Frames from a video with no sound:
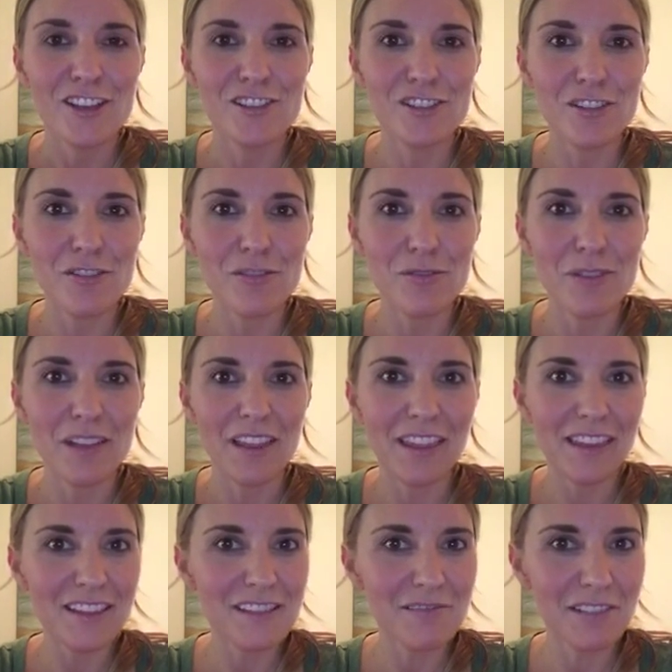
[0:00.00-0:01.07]
So
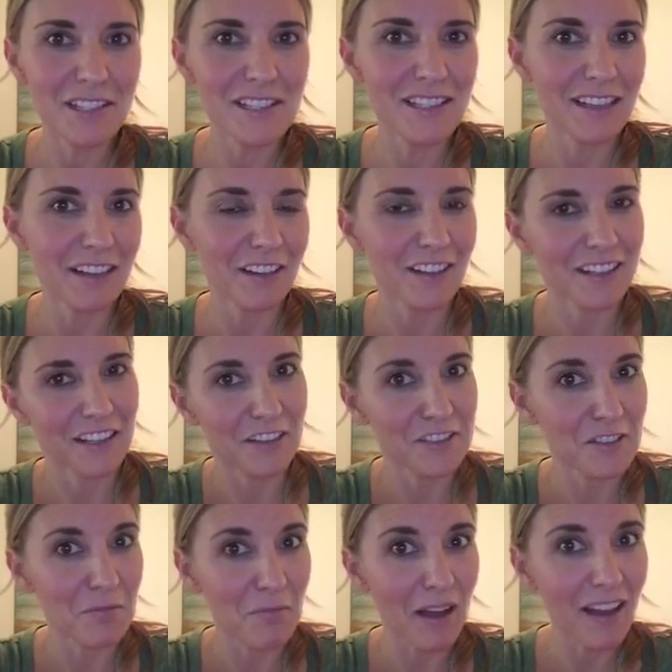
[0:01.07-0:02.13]
this one is near and dear
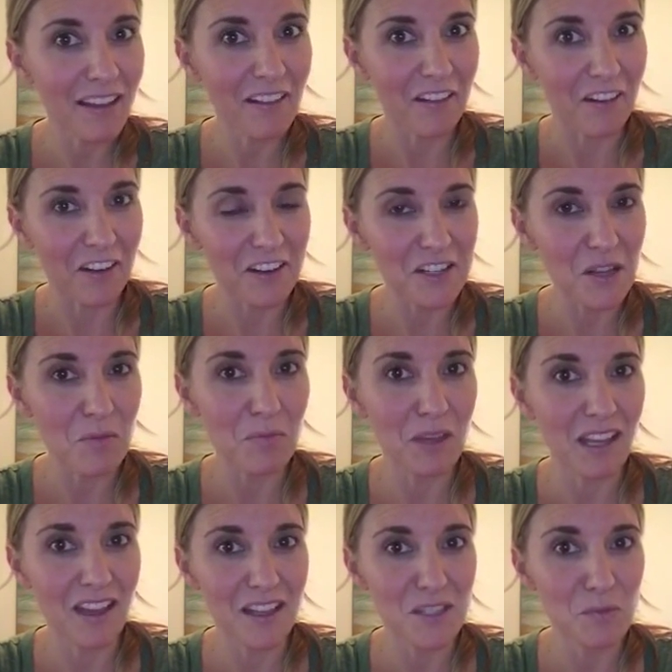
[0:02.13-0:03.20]
to my heart
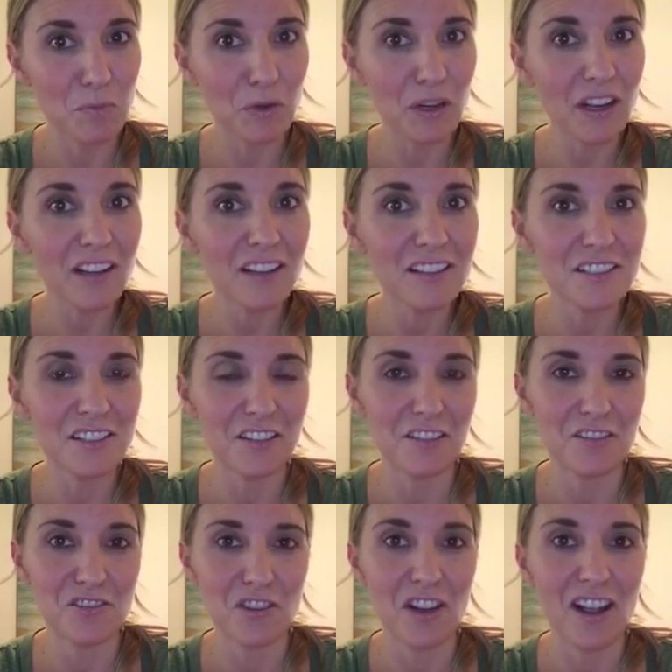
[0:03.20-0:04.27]
because prior
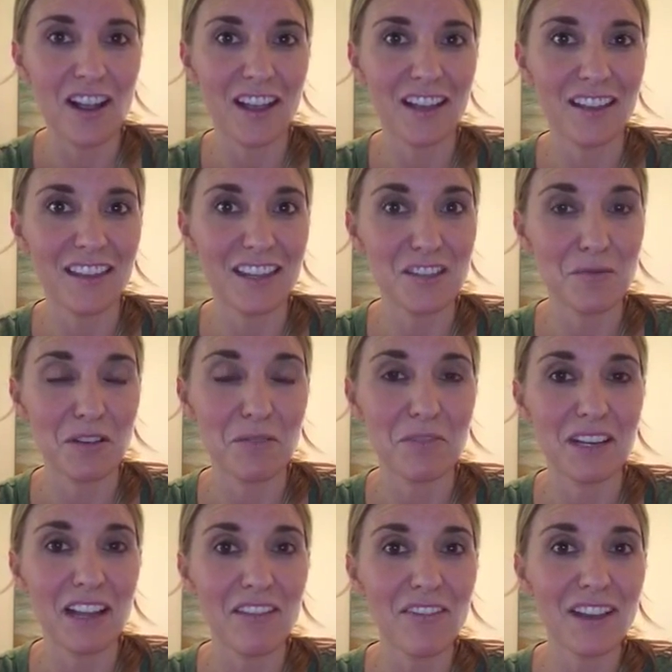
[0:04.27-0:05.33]
to trying the
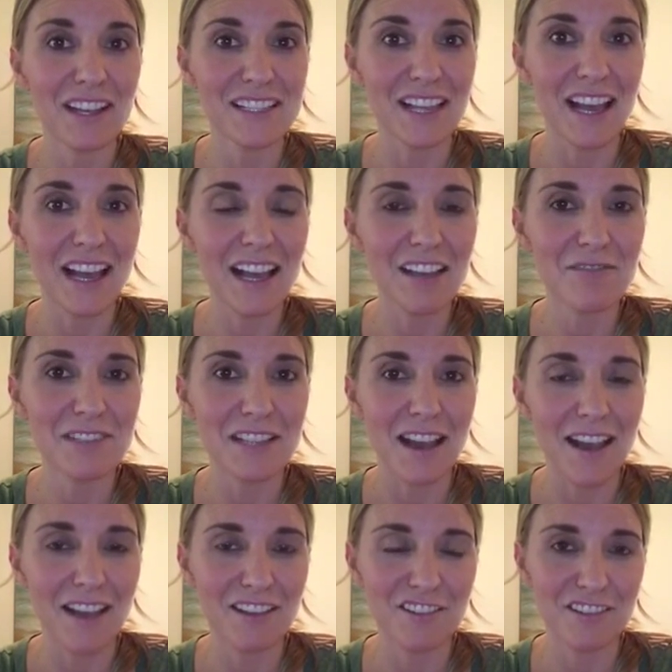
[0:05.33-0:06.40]
21-day fix, I was
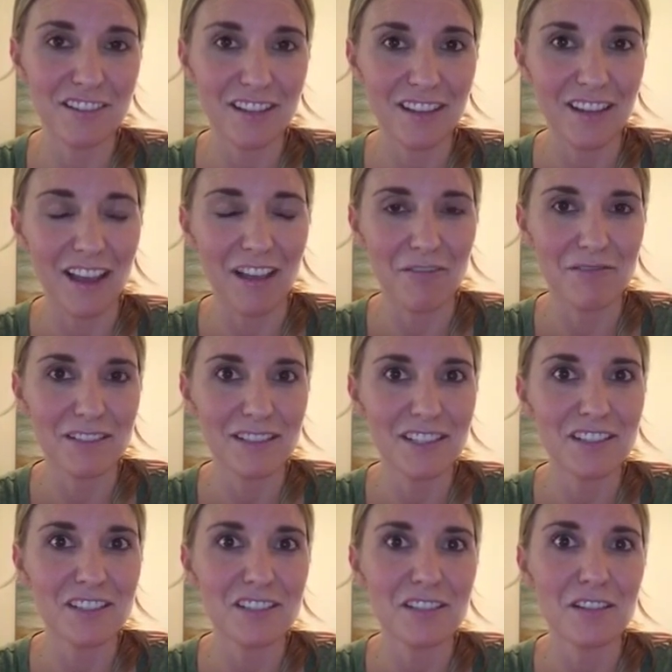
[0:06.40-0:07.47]
actually a
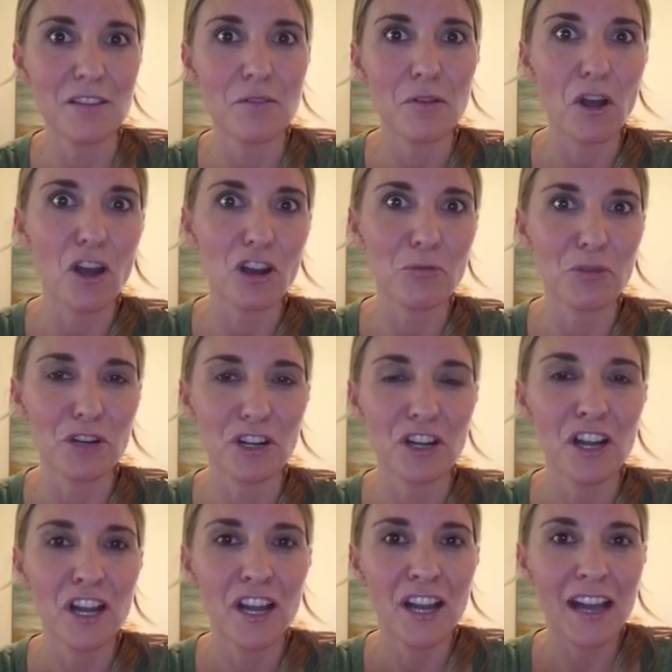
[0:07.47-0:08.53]
religious low carber
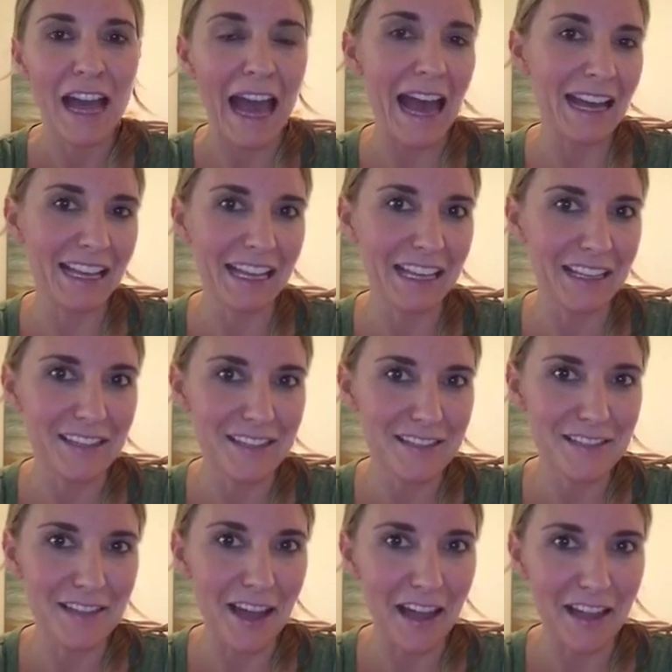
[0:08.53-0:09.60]

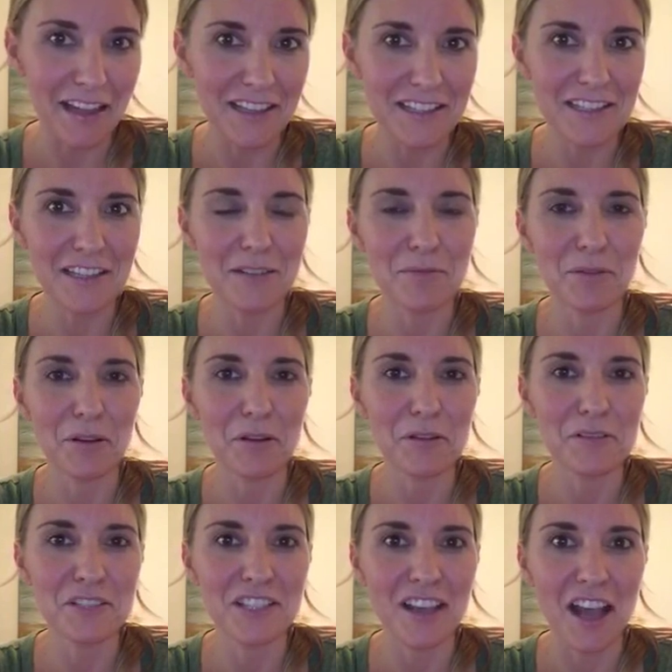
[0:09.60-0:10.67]
Atkins diet
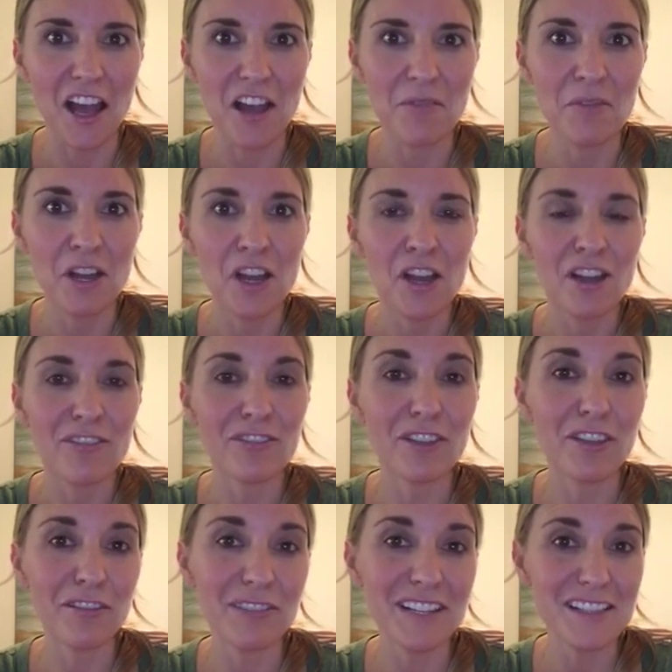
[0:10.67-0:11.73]
approach for
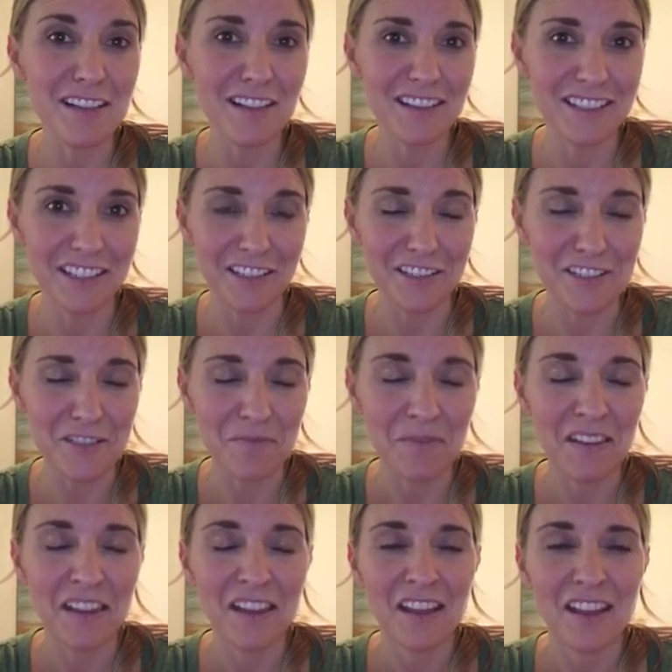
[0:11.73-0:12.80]
3 solid years.
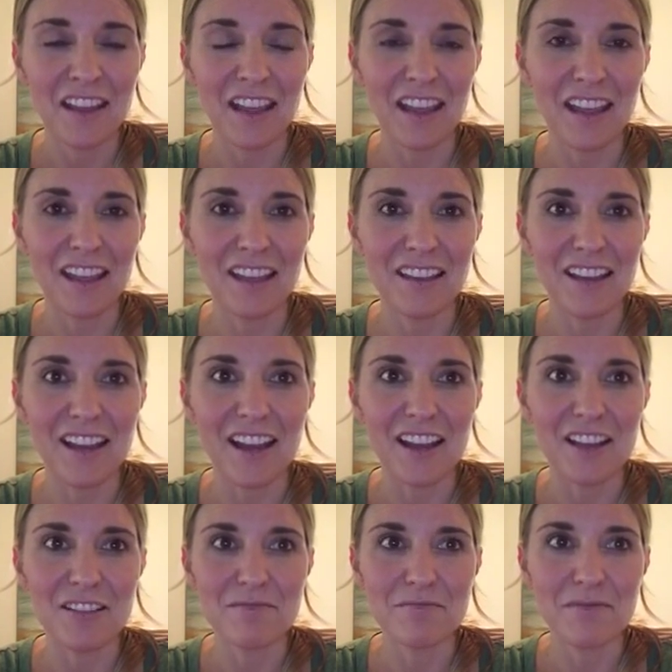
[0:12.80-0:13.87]
And
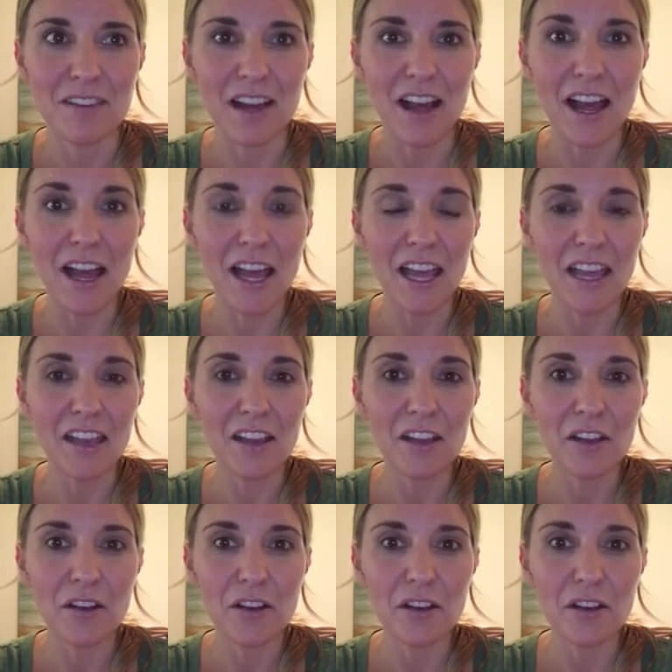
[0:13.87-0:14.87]
I